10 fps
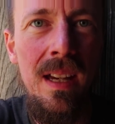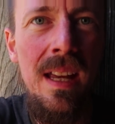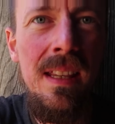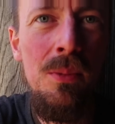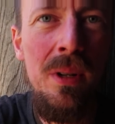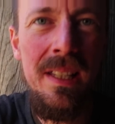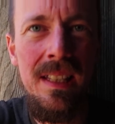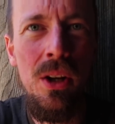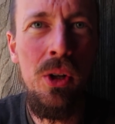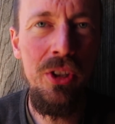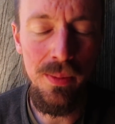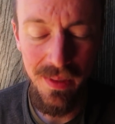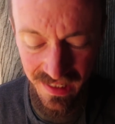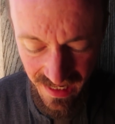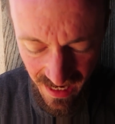And then what's the
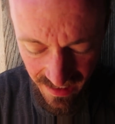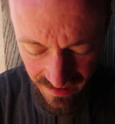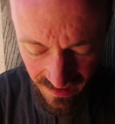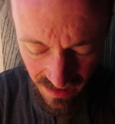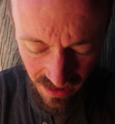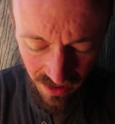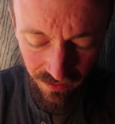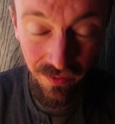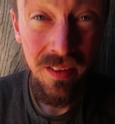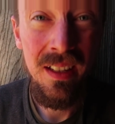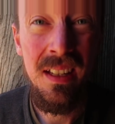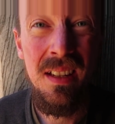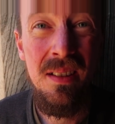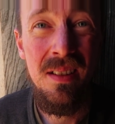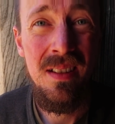ultimate test of
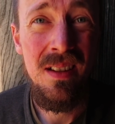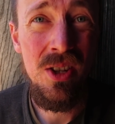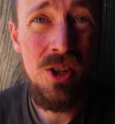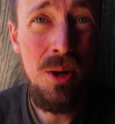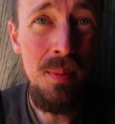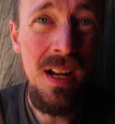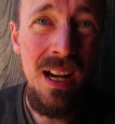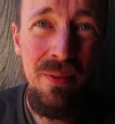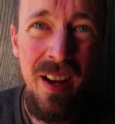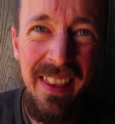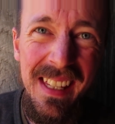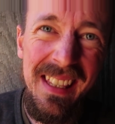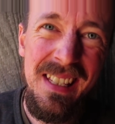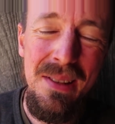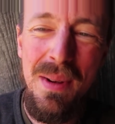a sharp knife? I
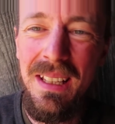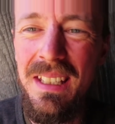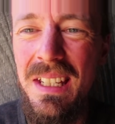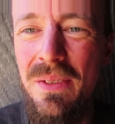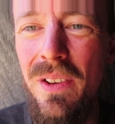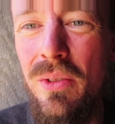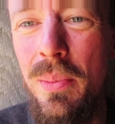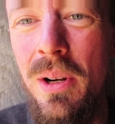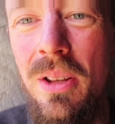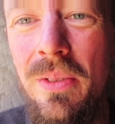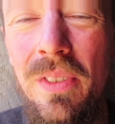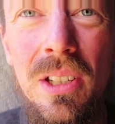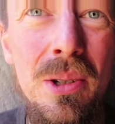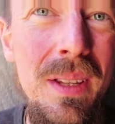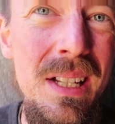think this is my least favorite part of the
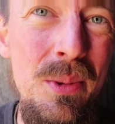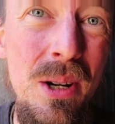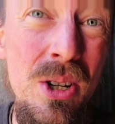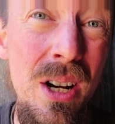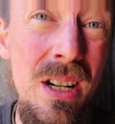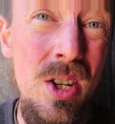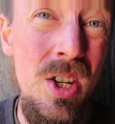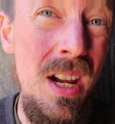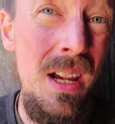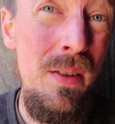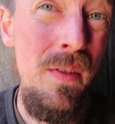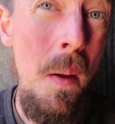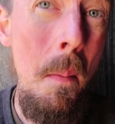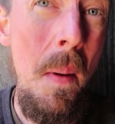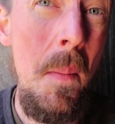video. That's where I try to shave
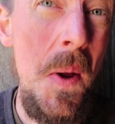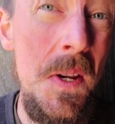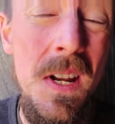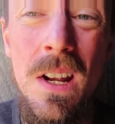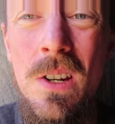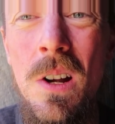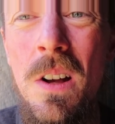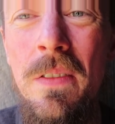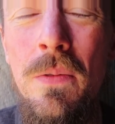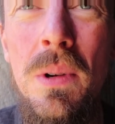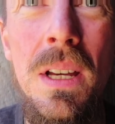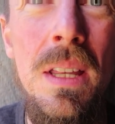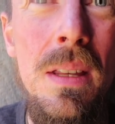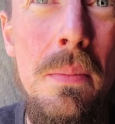my mustache off with